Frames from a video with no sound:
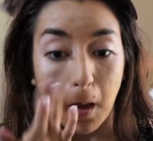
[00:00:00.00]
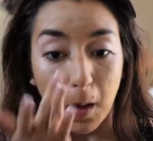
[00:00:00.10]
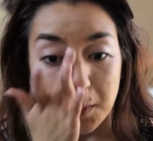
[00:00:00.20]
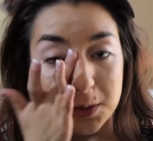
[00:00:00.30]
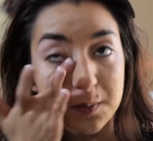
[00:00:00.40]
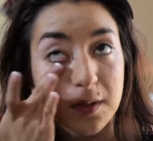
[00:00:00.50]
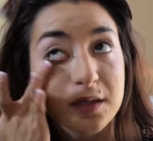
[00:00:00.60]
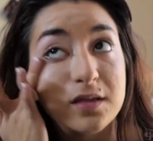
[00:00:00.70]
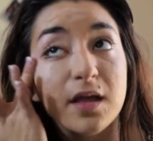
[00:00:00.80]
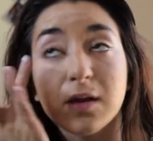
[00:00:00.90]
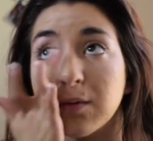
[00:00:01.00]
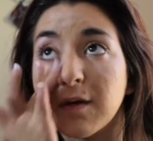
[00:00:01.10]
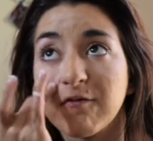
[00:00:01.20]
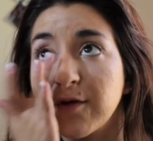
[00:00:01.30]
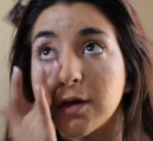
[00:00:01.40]
I'm just blending that in with
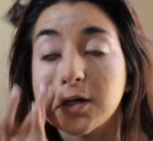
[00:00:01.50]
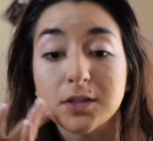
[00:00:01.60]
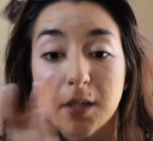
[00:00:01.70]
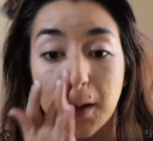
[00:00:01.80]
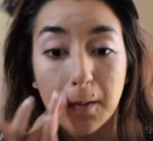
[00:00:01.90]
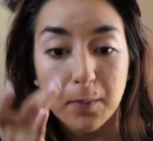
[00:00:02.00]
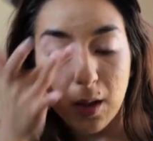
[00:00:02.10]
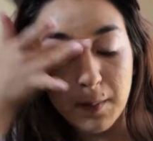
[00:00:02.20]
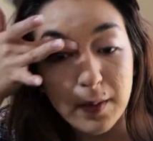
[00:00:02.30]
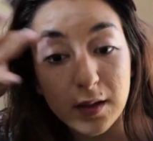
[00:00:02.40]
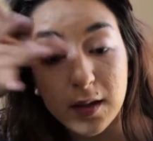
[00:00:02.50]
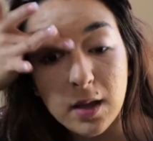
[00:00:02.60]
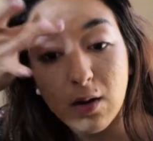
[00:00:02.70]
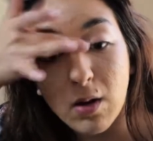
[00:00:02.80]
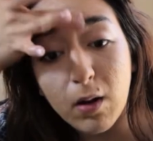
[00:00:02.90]
my fingers. Like, I'm not picky
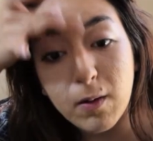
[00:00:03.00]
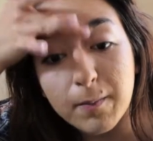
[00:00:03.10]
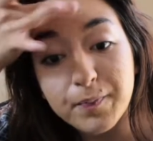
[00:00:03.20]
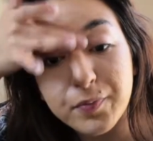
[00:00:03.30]
at all.